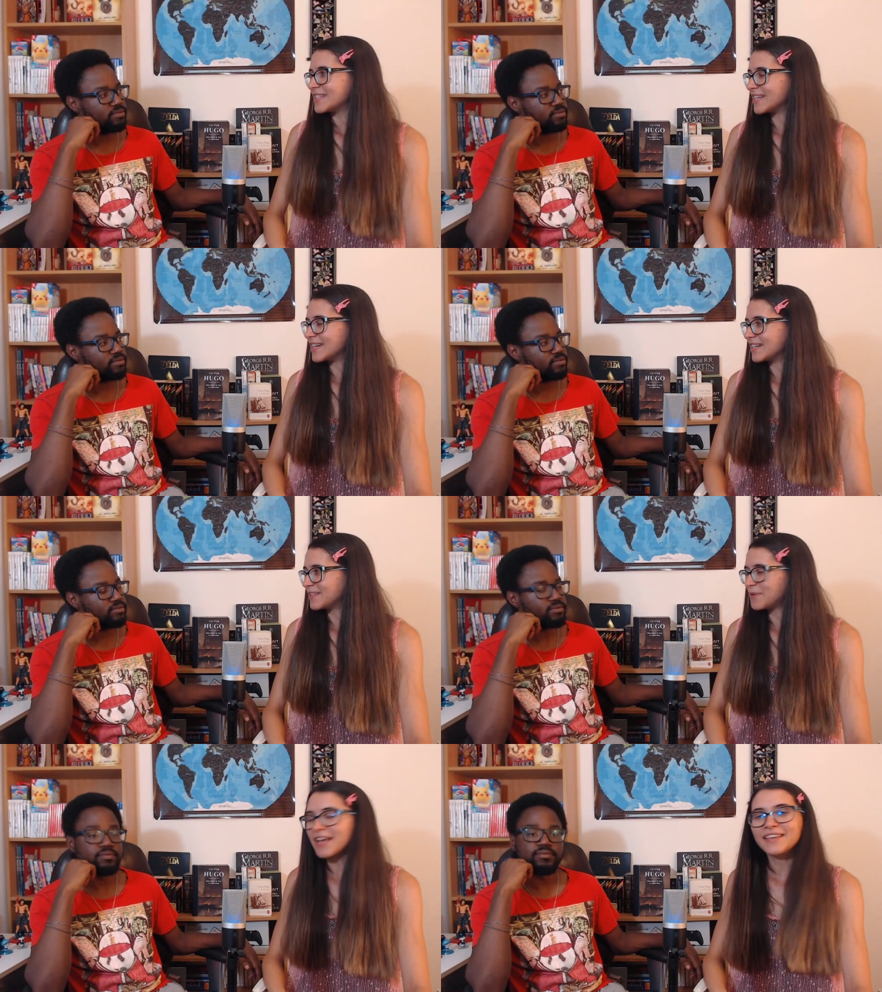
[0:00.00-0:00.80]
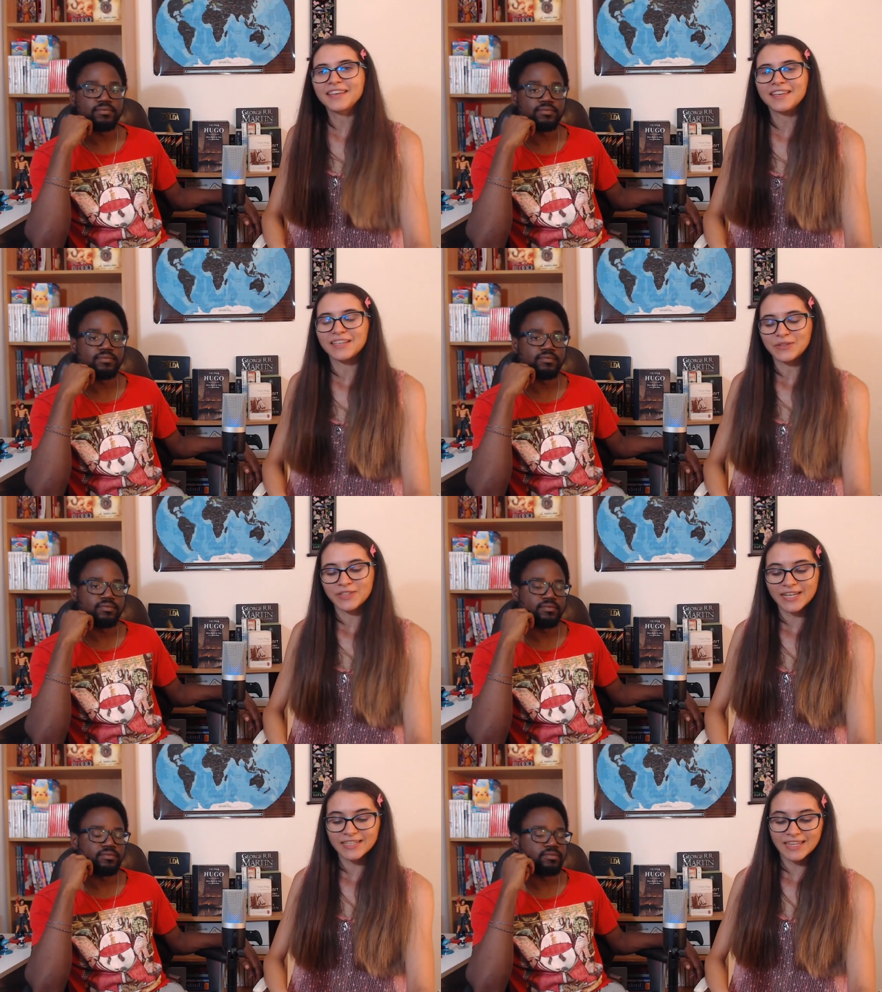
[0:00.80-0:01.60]
Speaker 1: The ranking of the
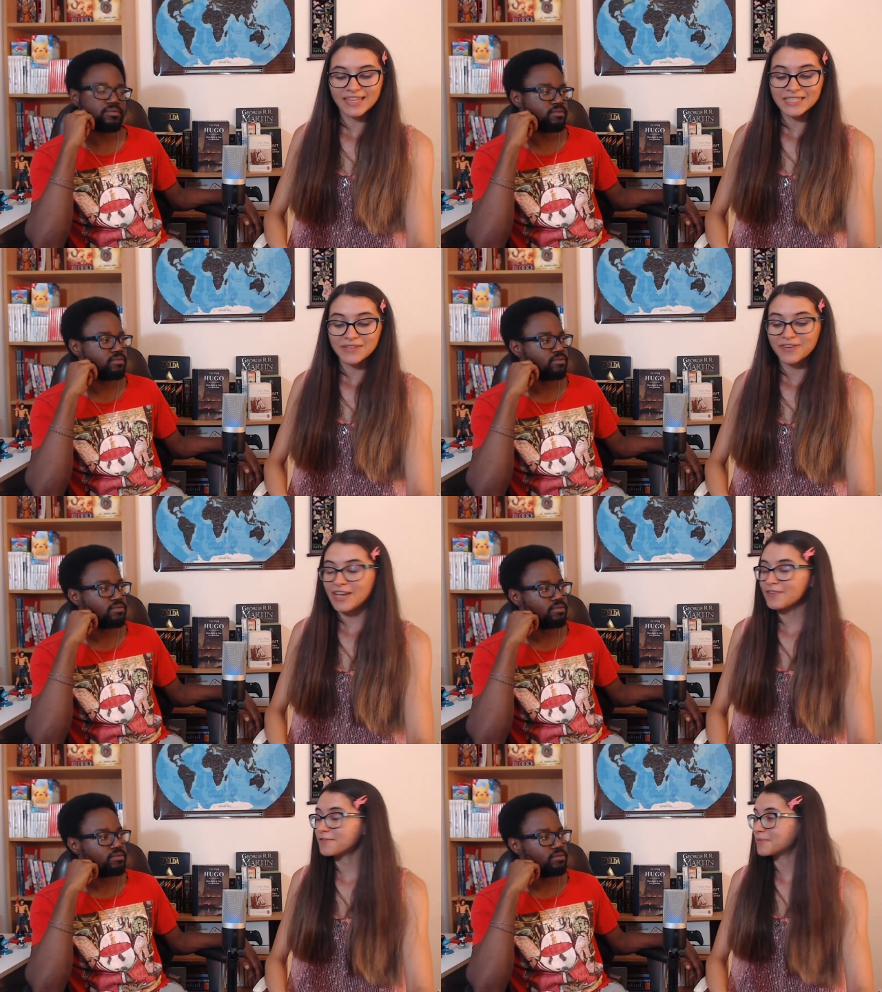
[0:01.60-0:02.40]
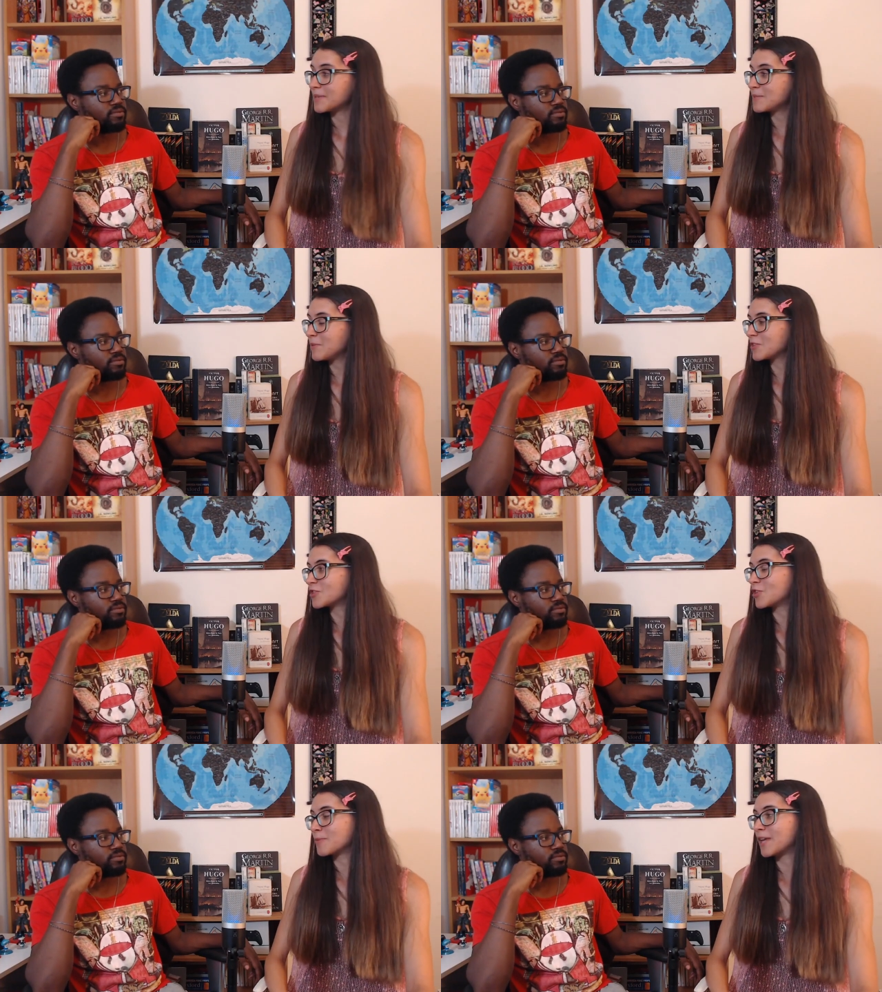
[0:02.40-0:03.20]
nineteen thirty-five Best Picture
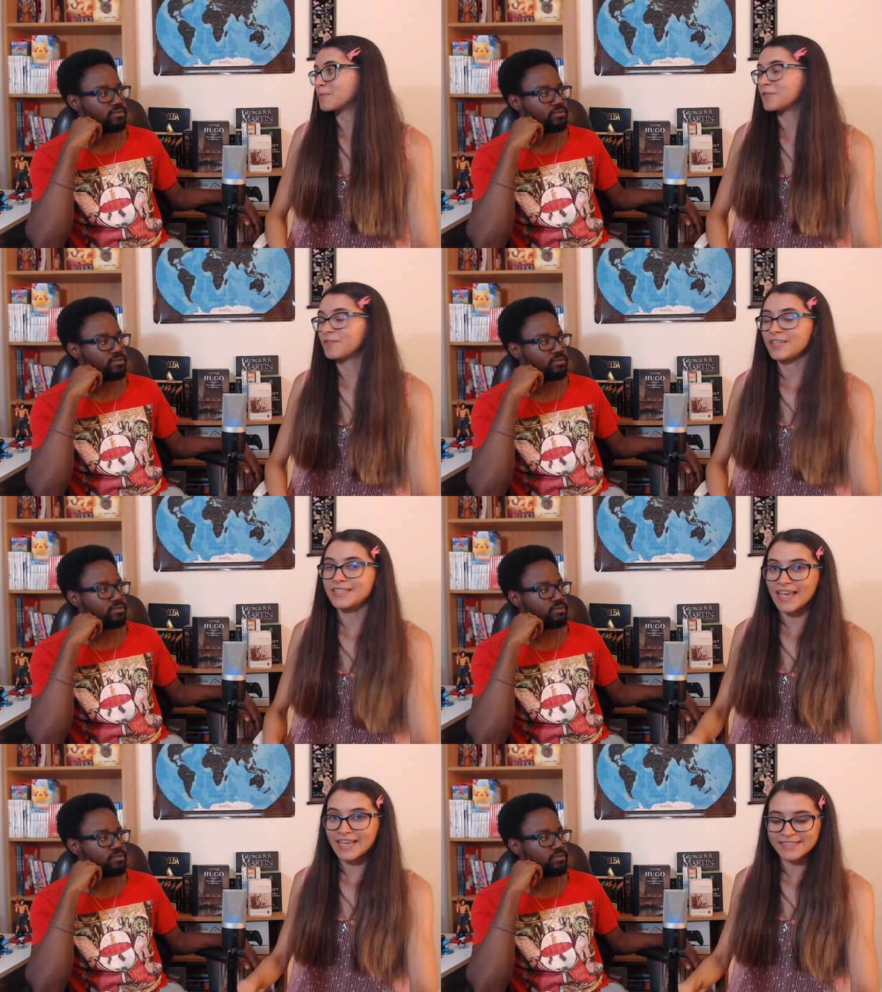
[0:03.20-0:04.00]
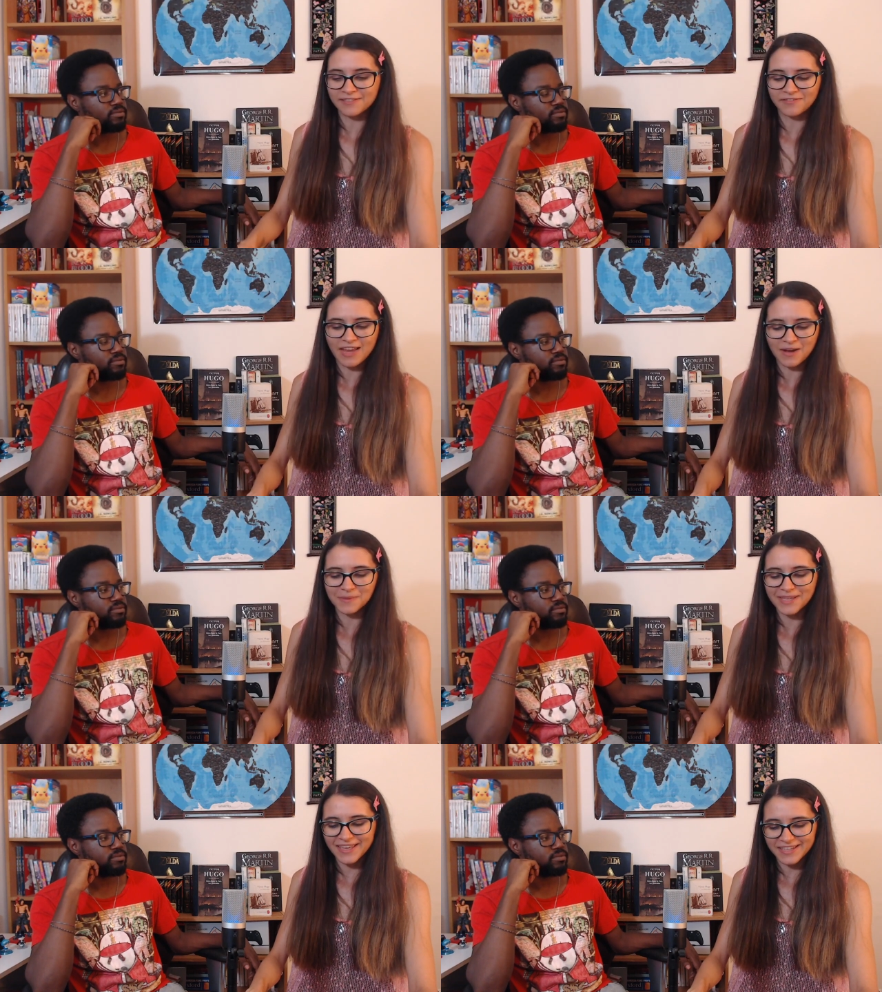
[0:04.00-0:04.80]
nominee movies as of now
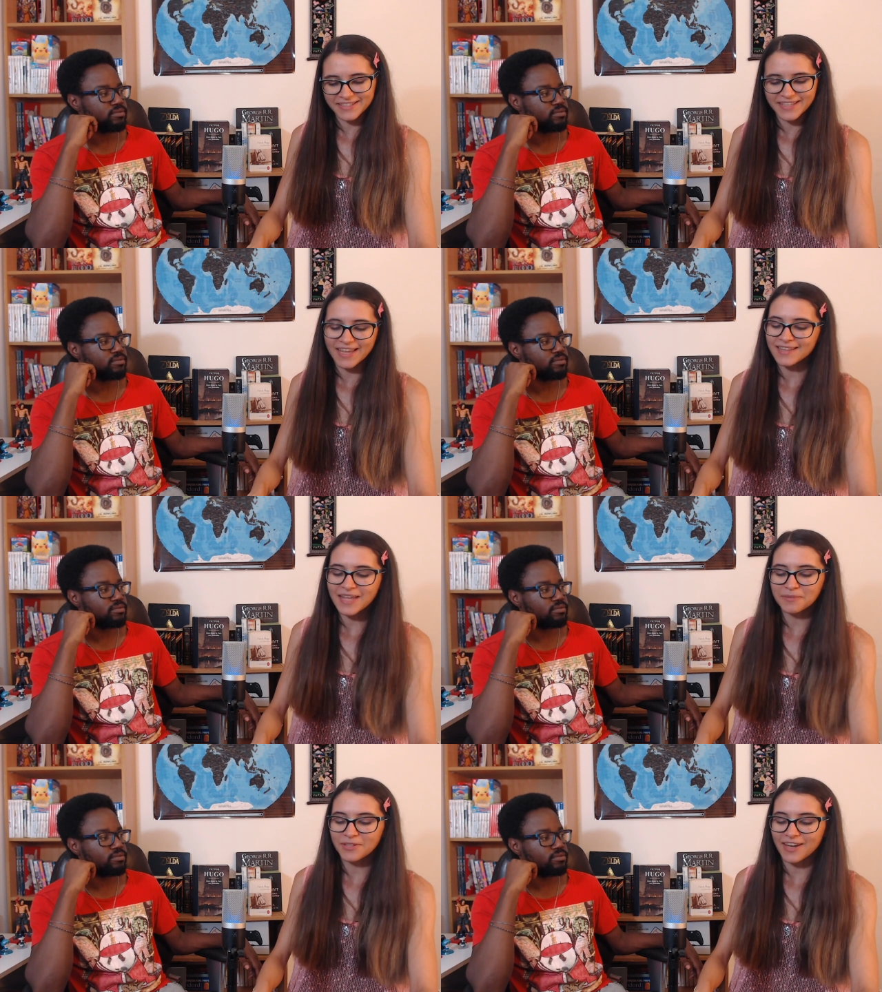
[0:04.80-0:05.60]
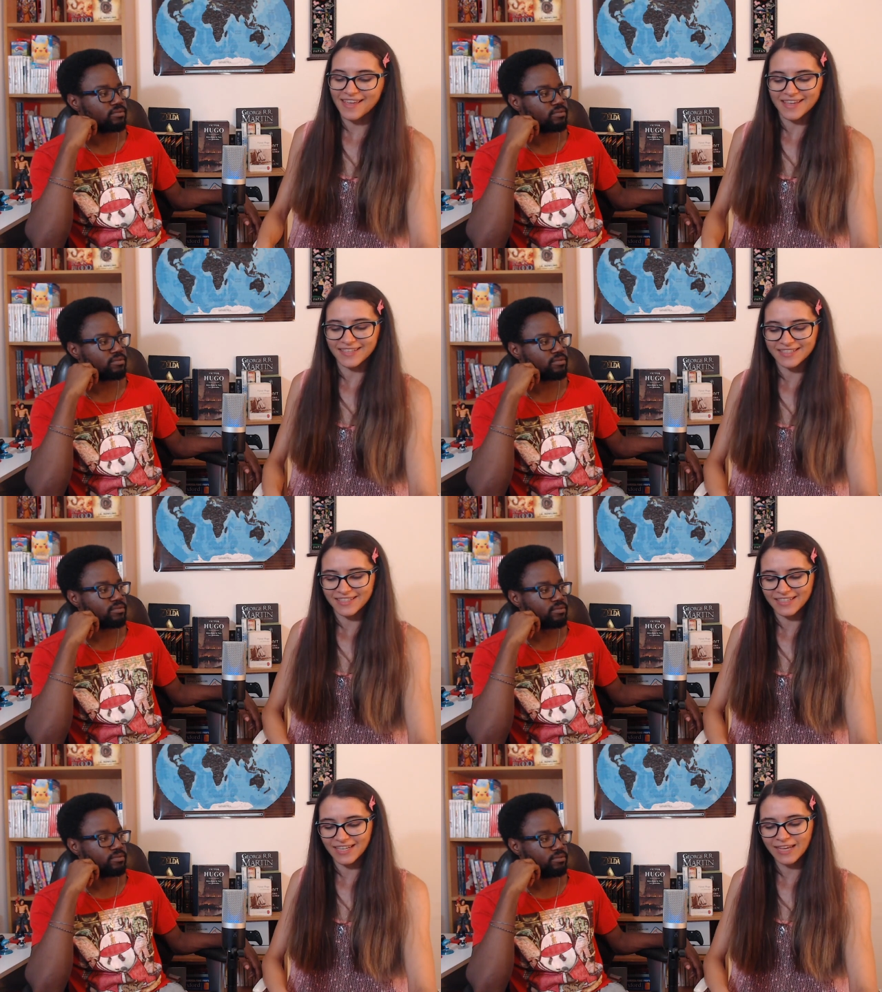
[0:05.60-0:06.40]
is at number eight,
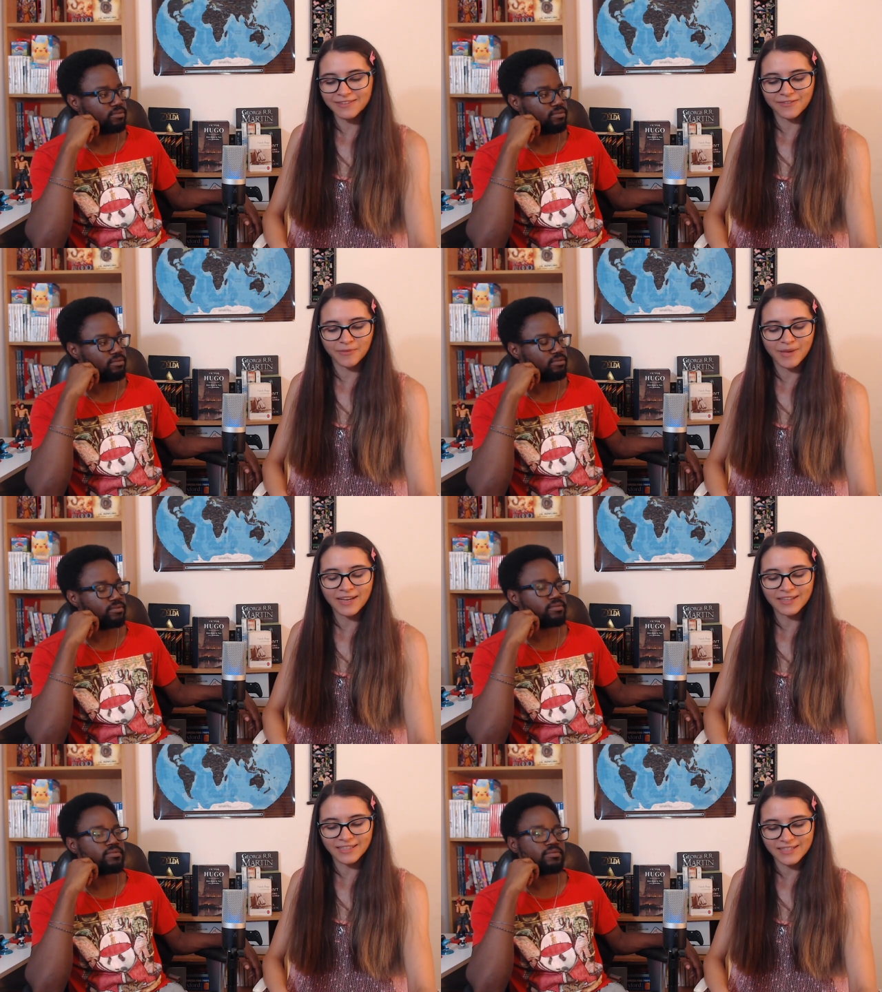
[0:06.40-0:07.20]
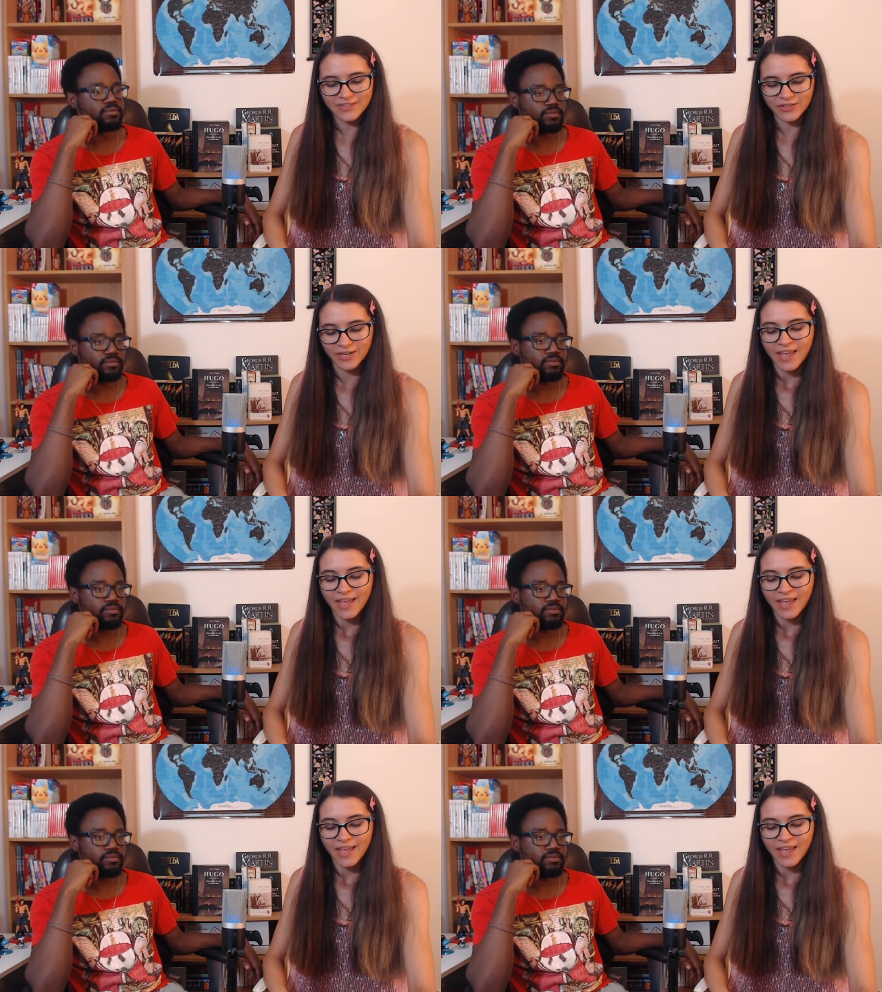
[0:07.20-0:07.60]
The Lives of a Bengal Lancer,